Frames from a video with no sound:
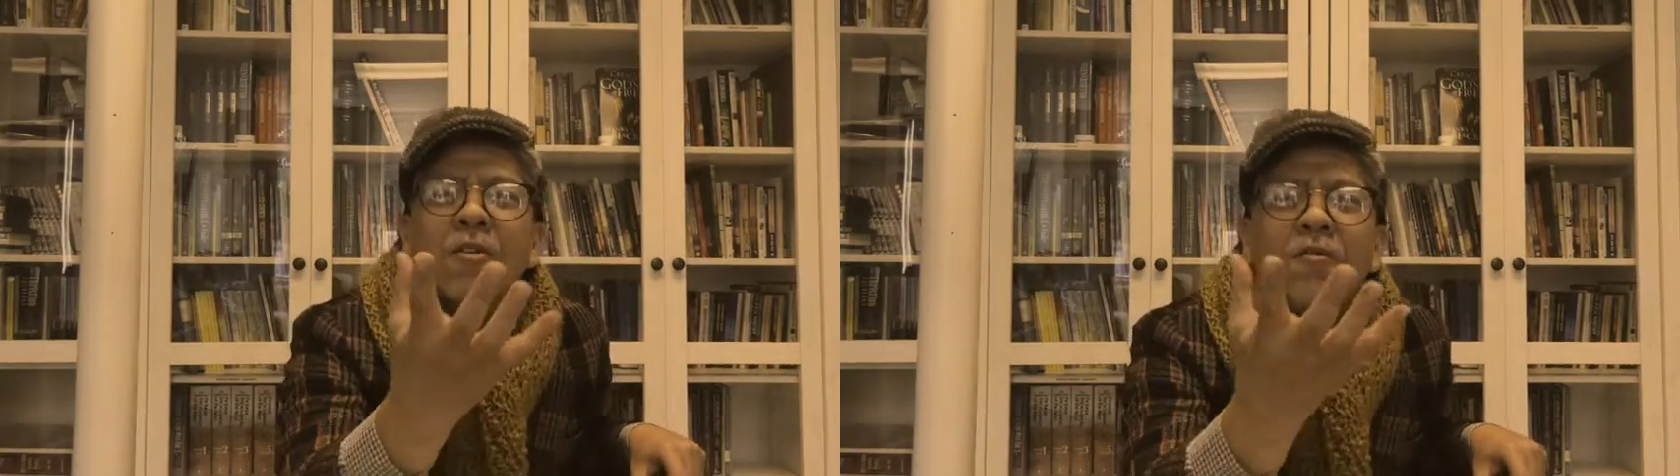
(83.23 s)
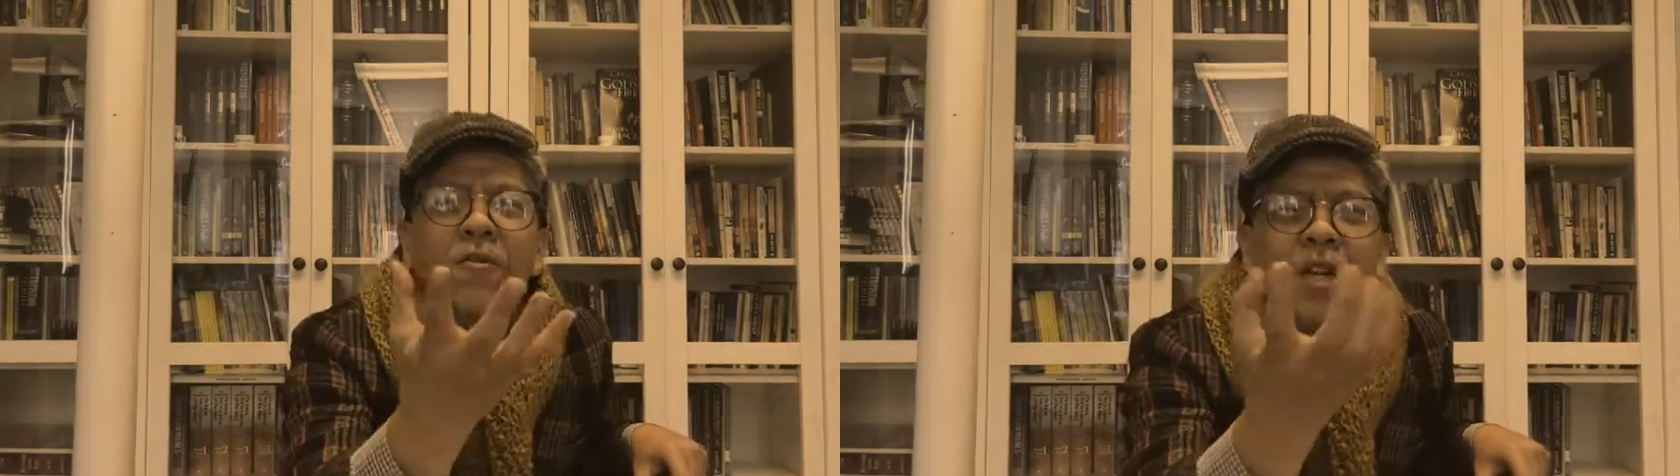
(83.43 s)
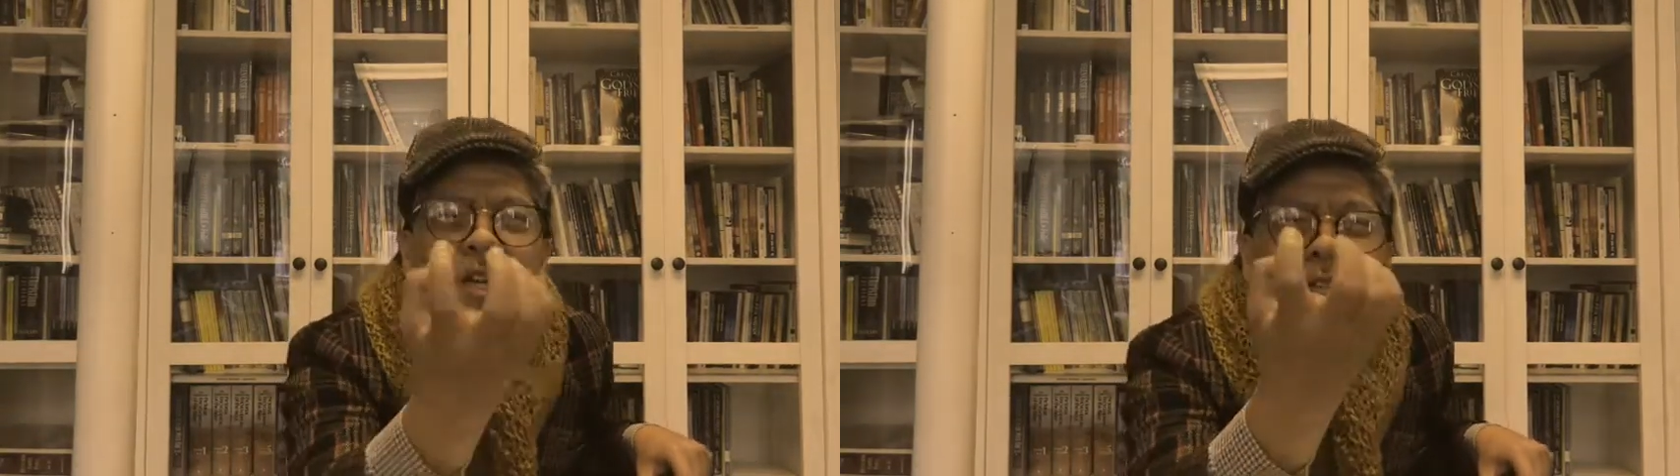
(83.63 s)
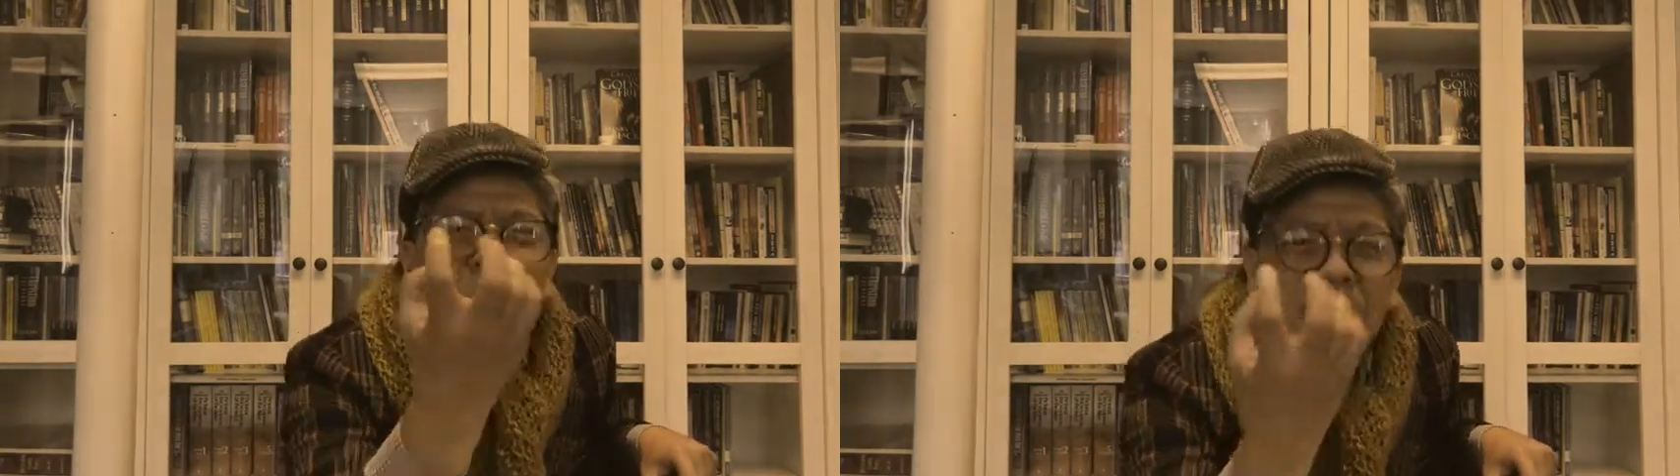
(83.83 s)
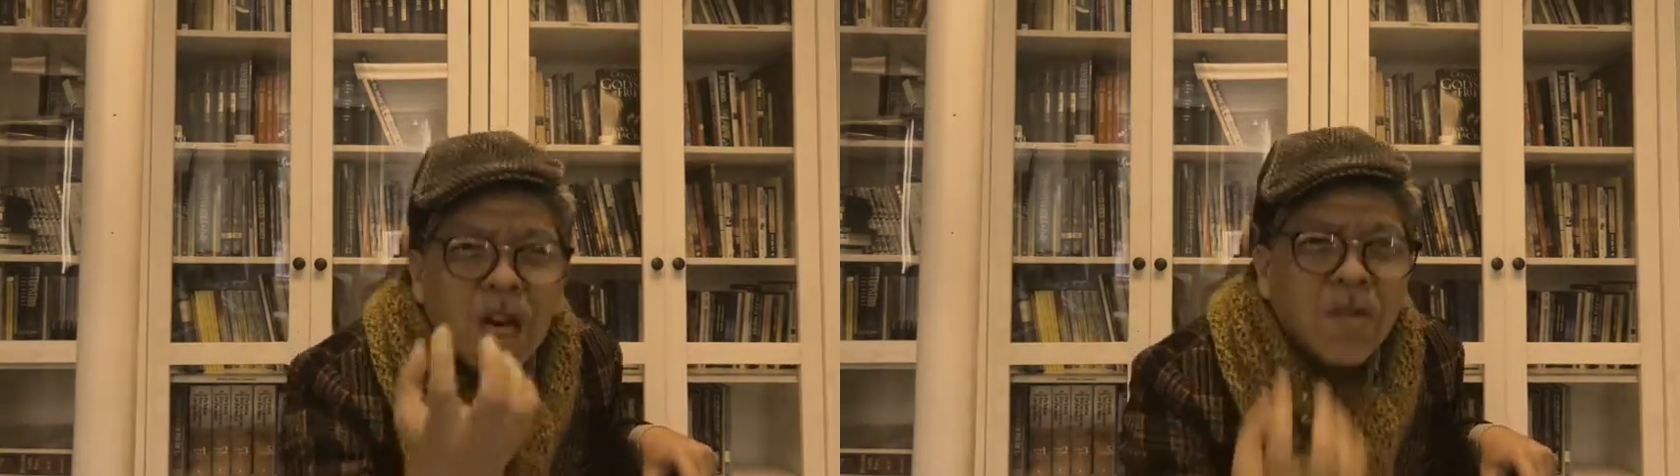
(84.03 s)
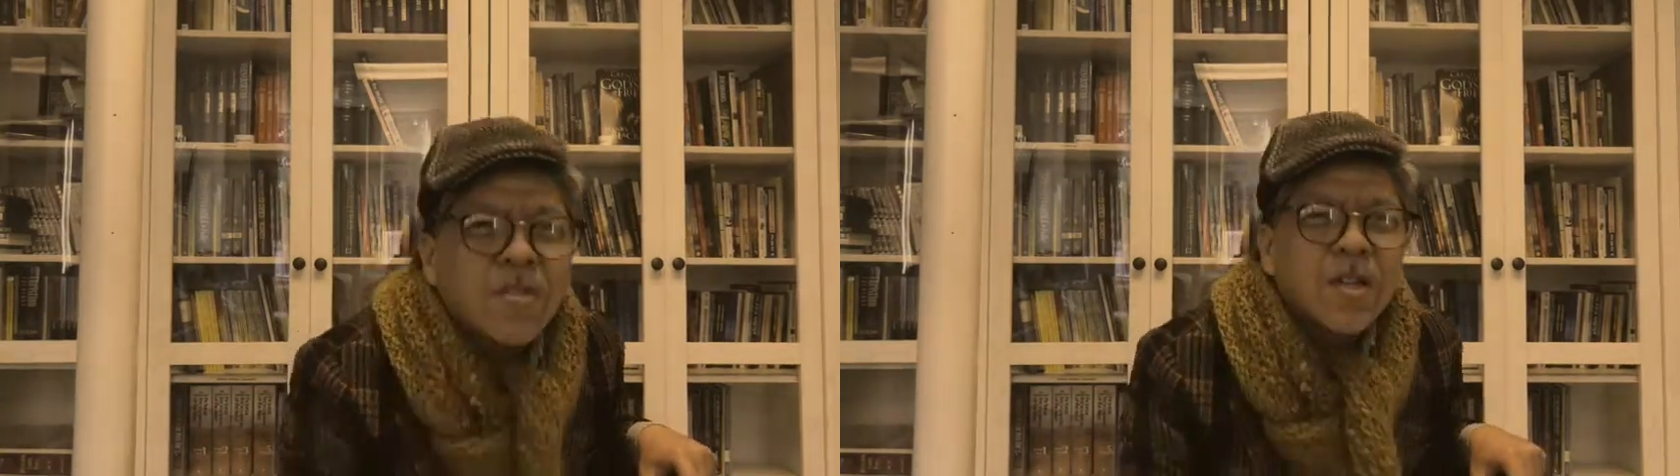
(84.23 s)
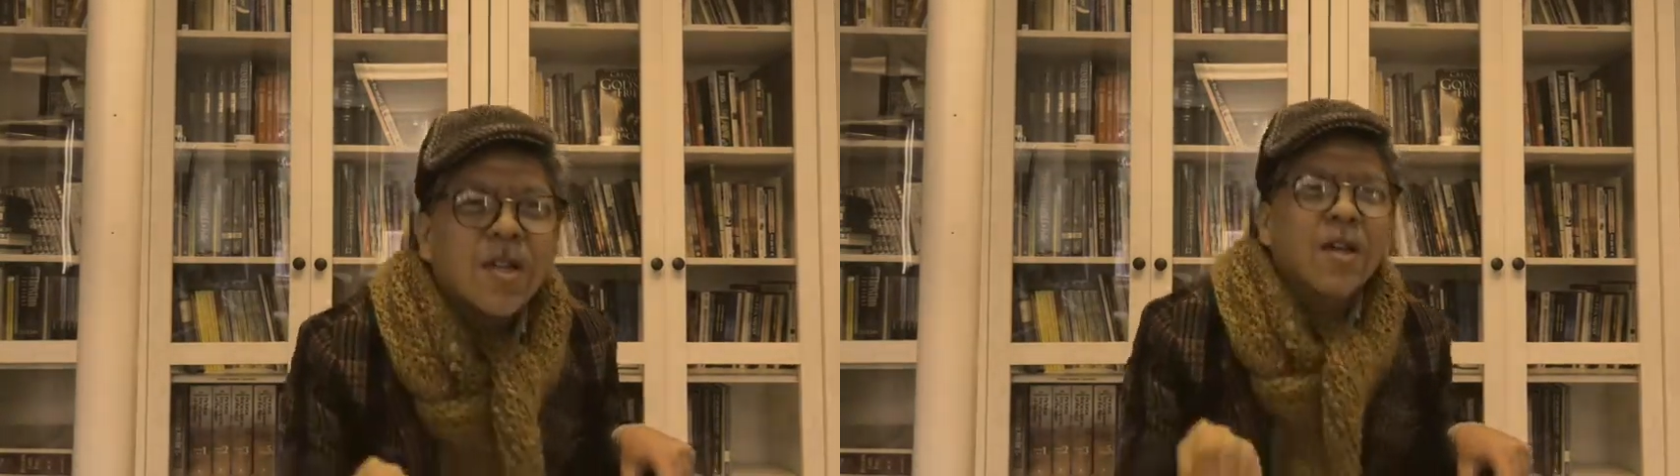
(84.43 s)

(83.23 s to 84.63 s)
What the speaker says: a free gift